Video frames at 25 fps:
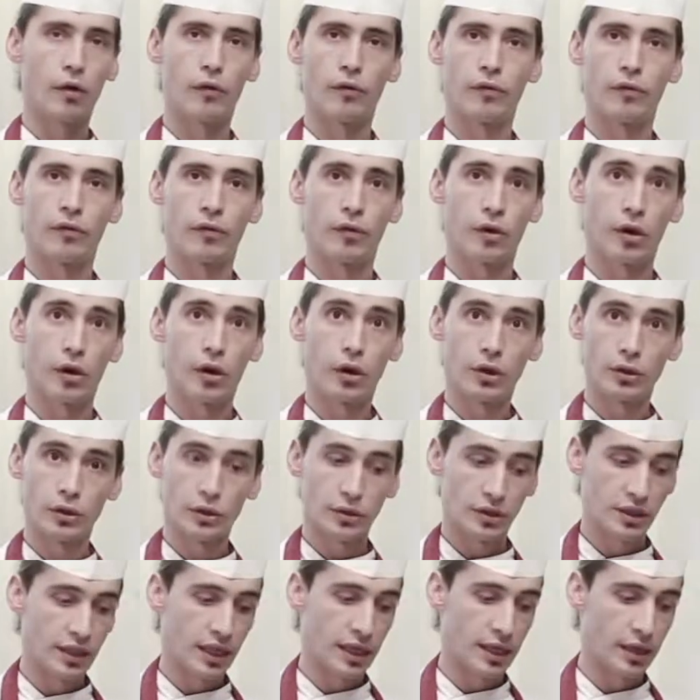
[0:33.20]
of
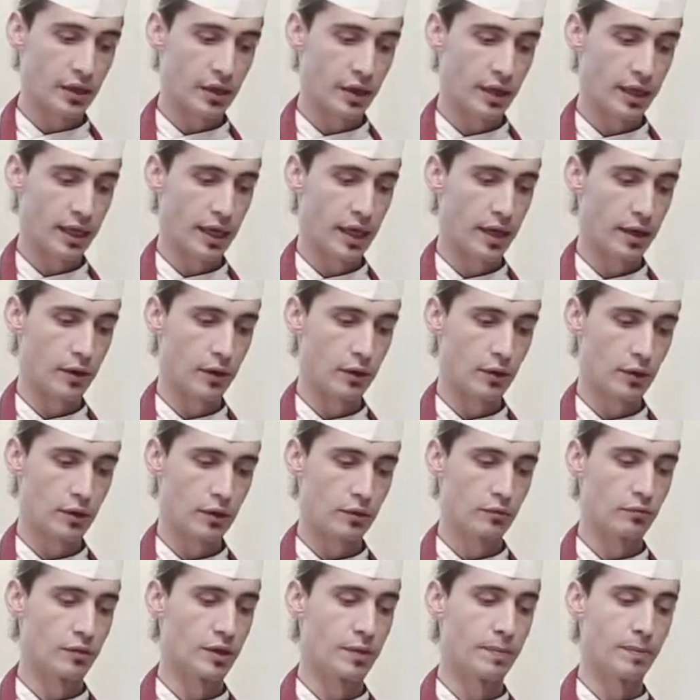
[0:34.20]
onion, celery and
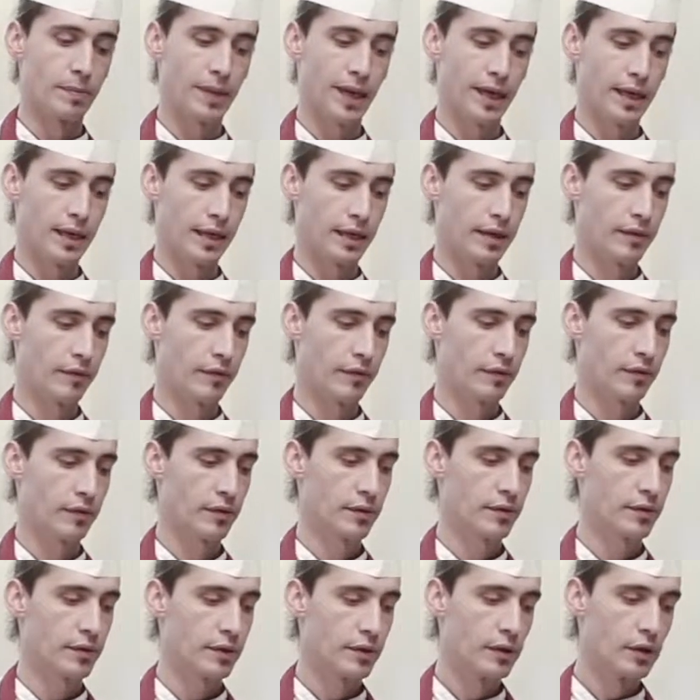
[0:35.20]
carrot with bay leaf,
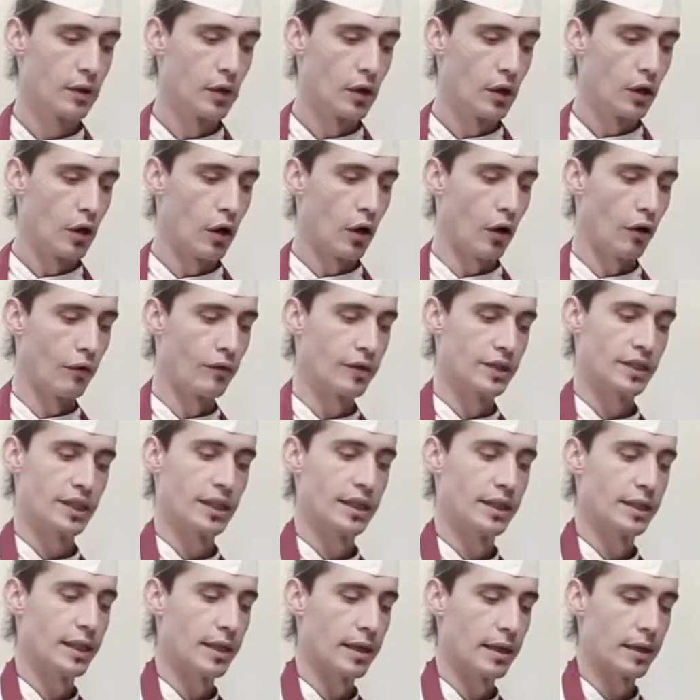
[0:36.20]

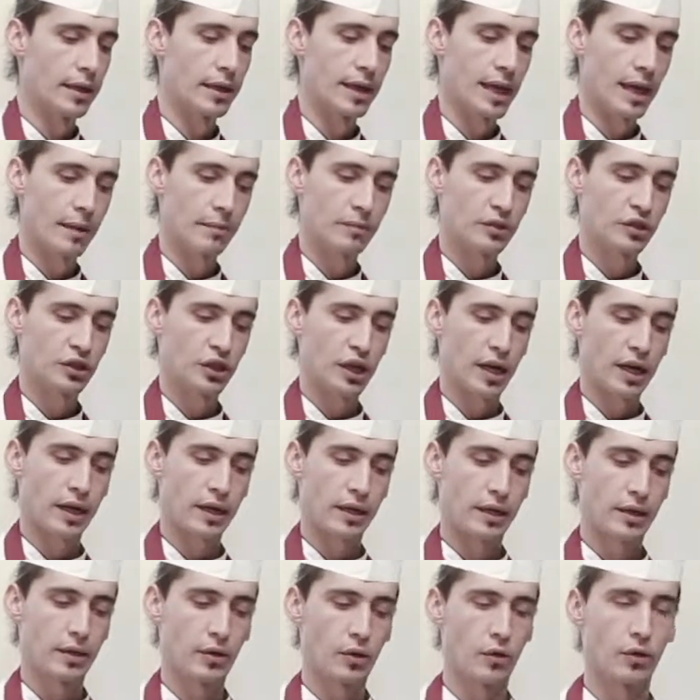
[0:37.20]
obviously the lamb
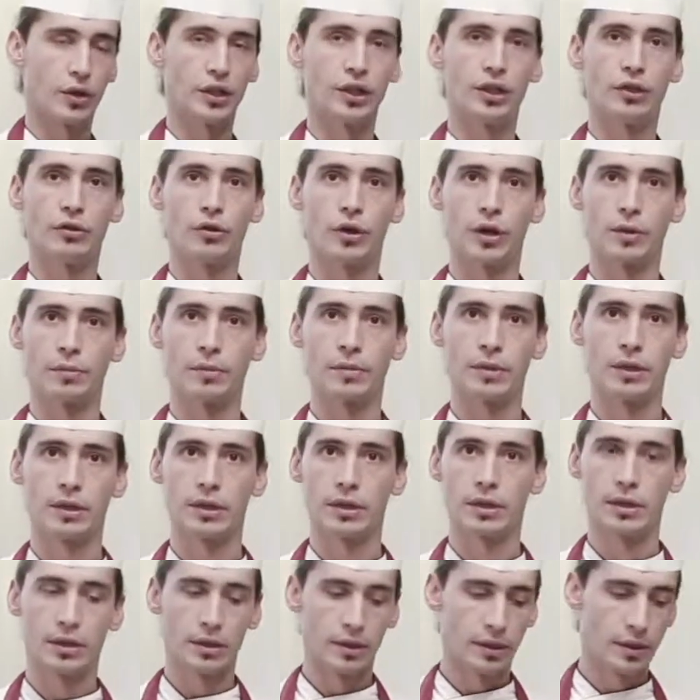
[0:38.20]
shank already trimmed,
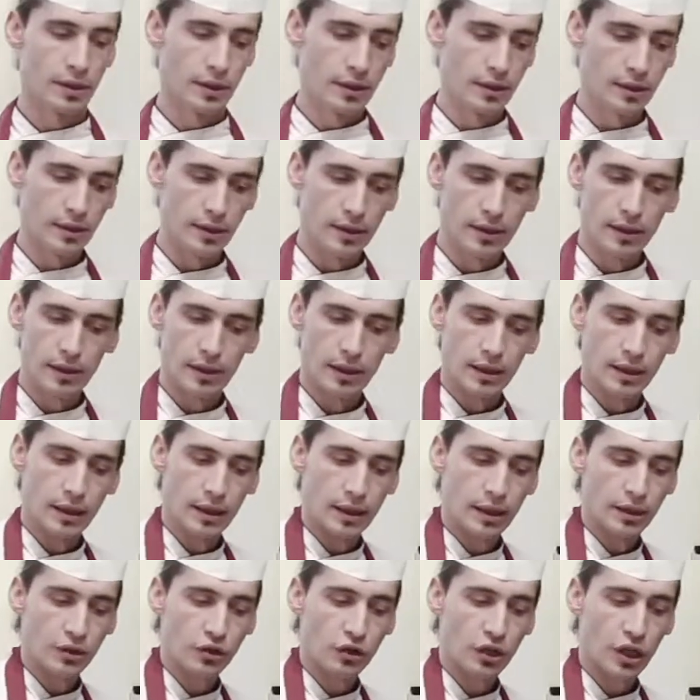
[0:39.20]

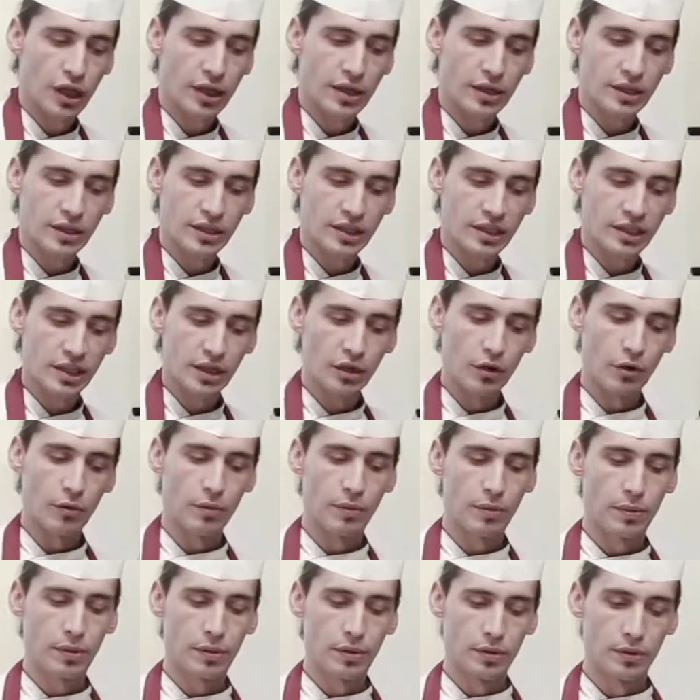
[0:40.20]
cherry syrup,
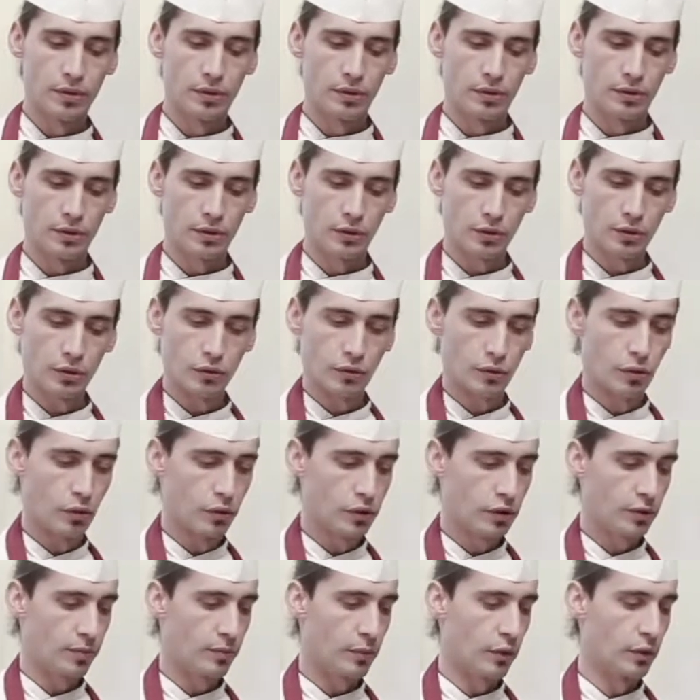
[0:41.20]

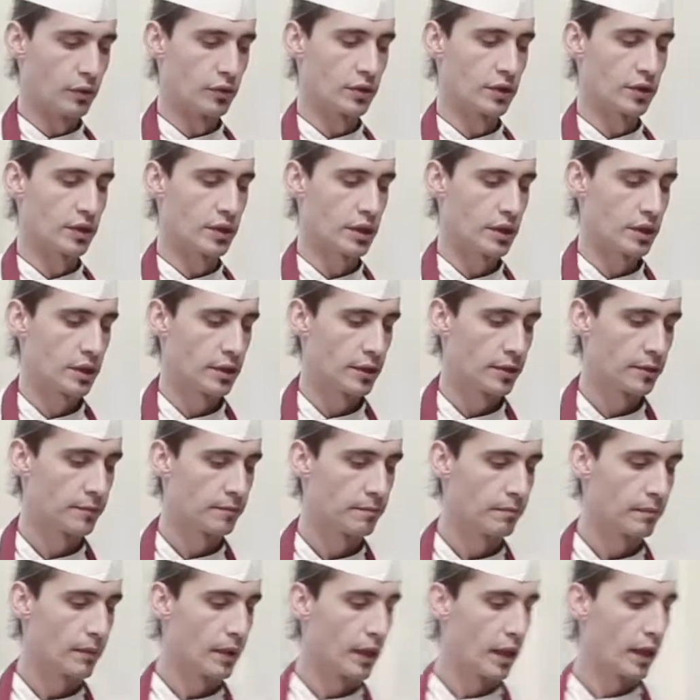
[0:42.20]
cooked most,
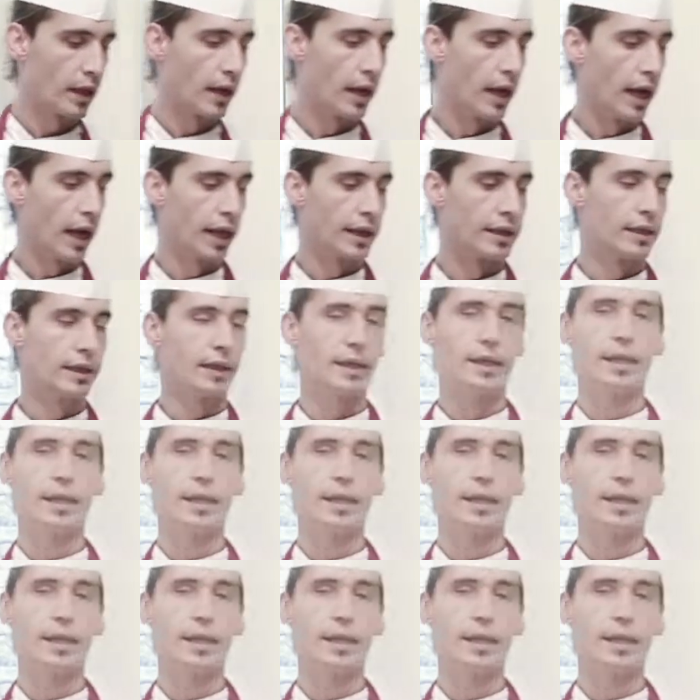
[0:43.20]
and the